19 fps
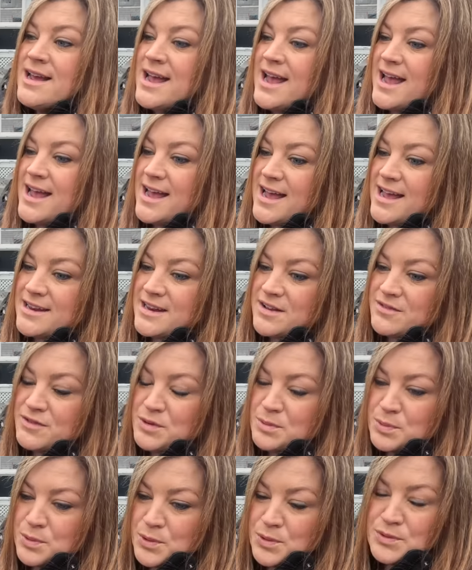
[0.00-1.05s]
and if
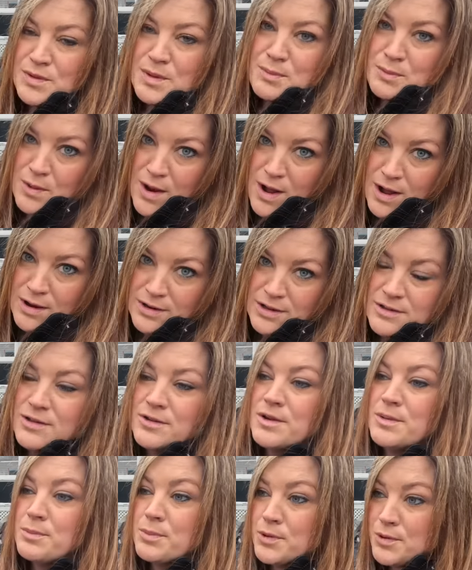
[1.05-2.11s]
you prune them wrong, you
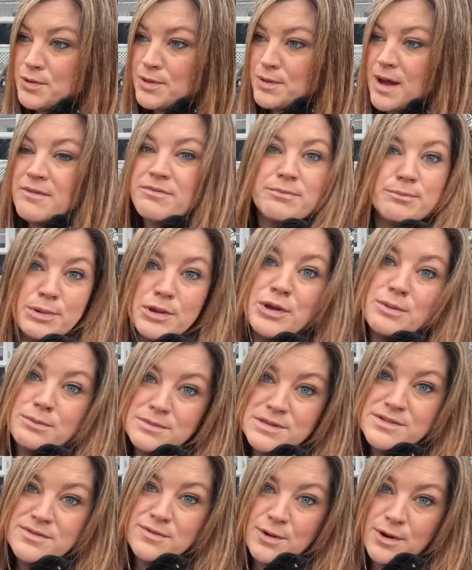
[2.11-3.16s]
can prune off
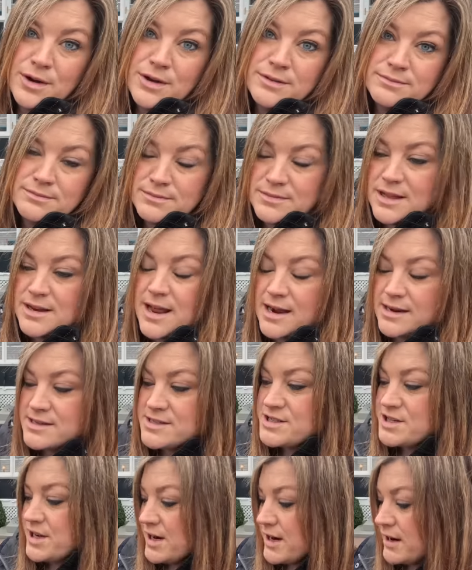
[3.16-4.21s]
blooms for the
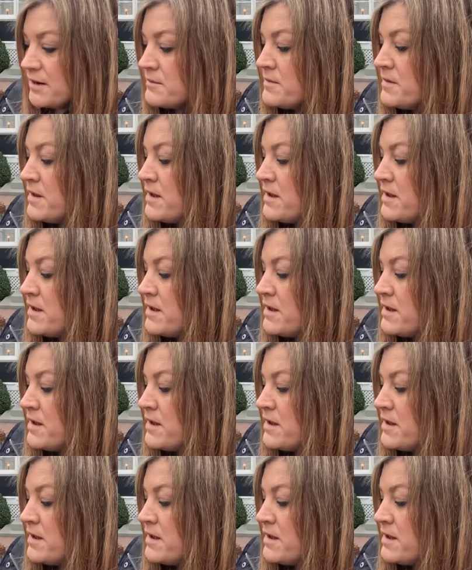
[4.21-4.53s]
next year.